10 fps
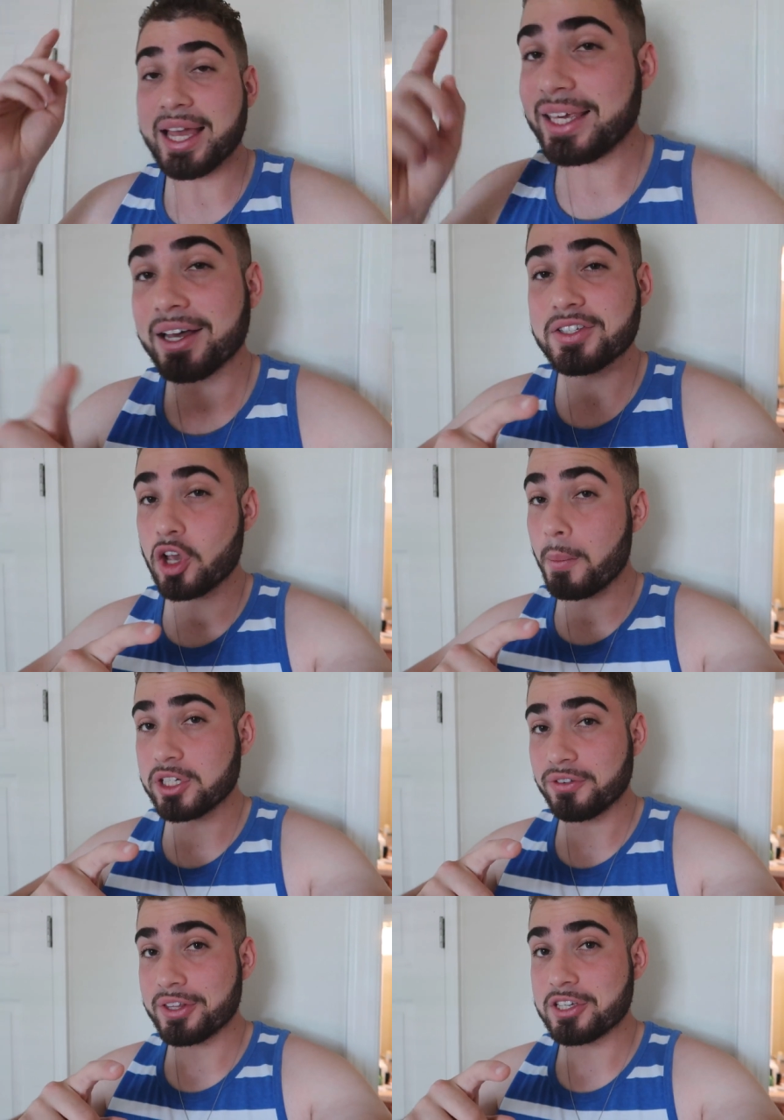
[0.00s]
thank y'all so
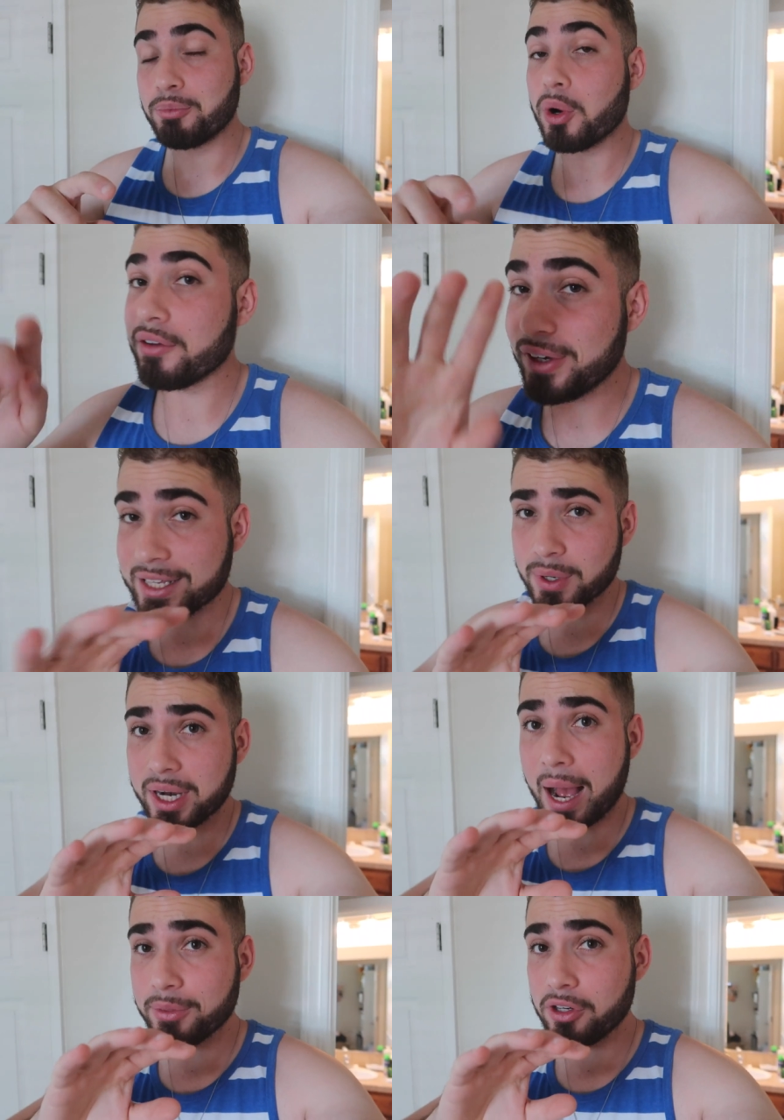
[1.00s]
much for the support. If you guys want
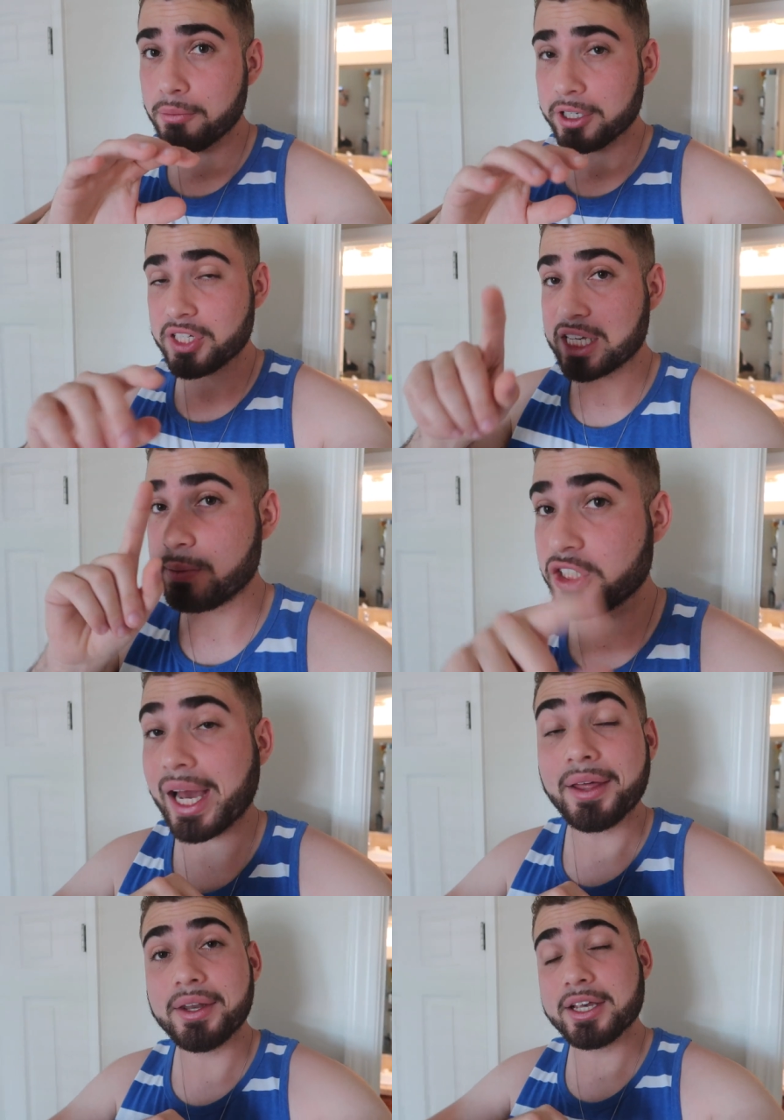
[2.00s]
to cop the new merchandise to be
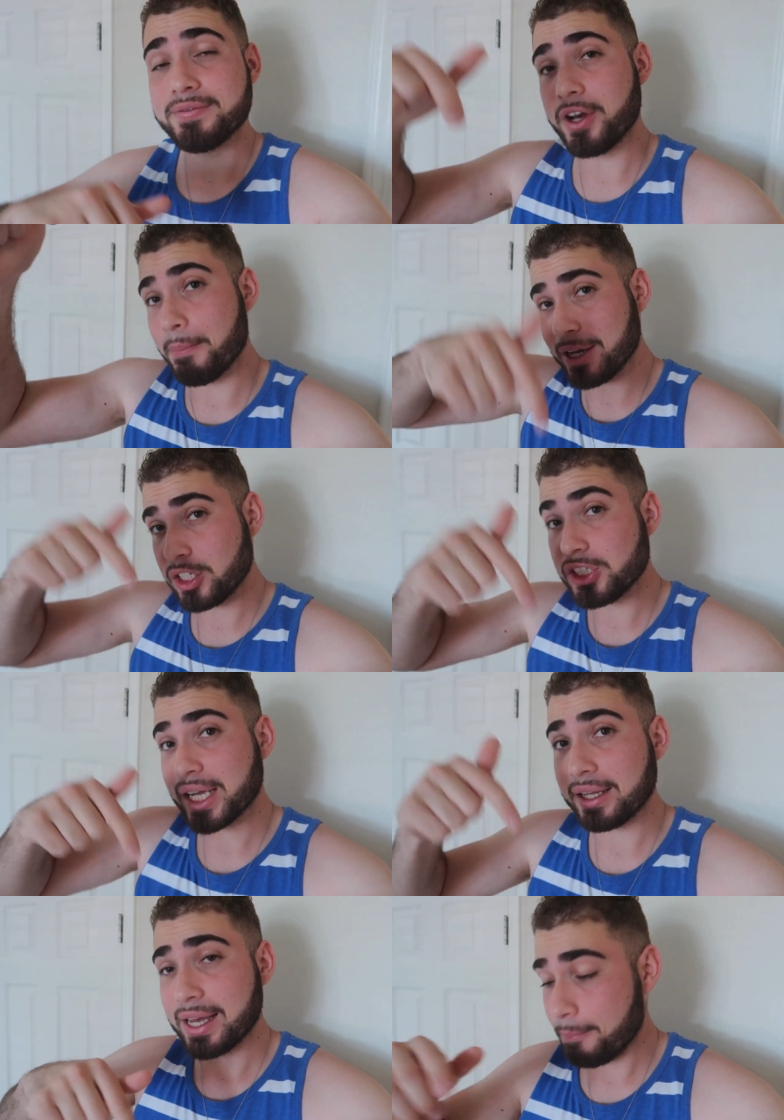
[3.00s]
shot on the next video, make sure to check
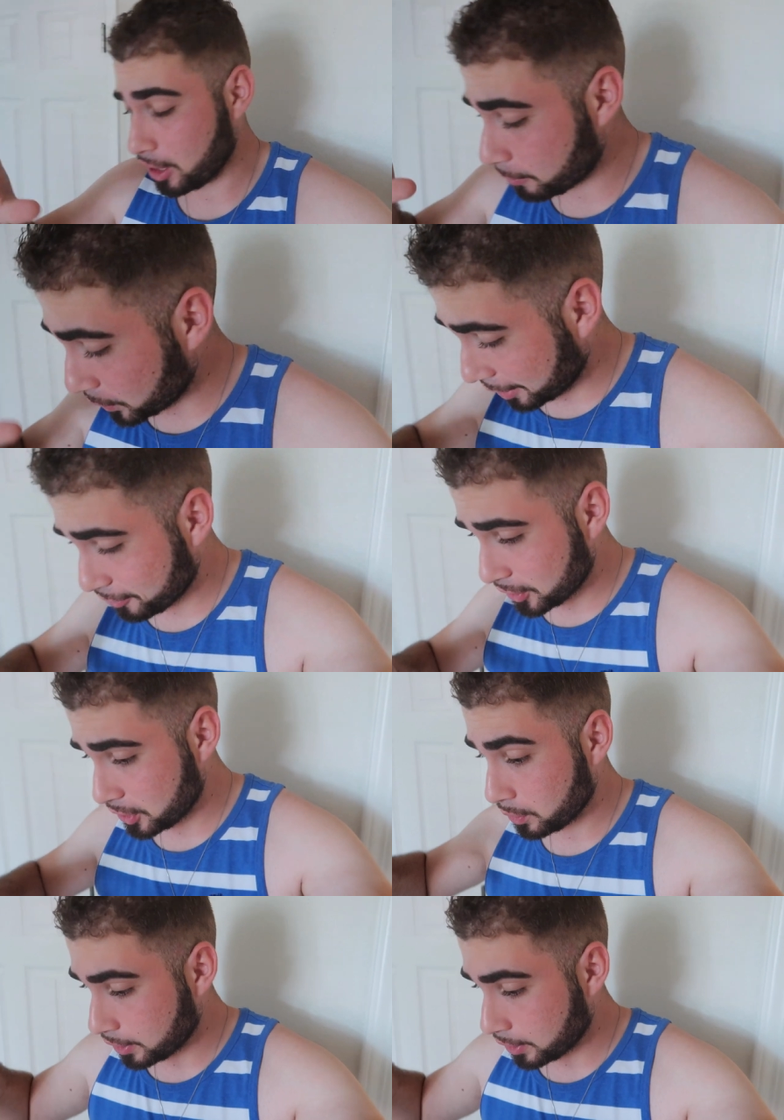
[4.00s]
it out down below. But without further ado,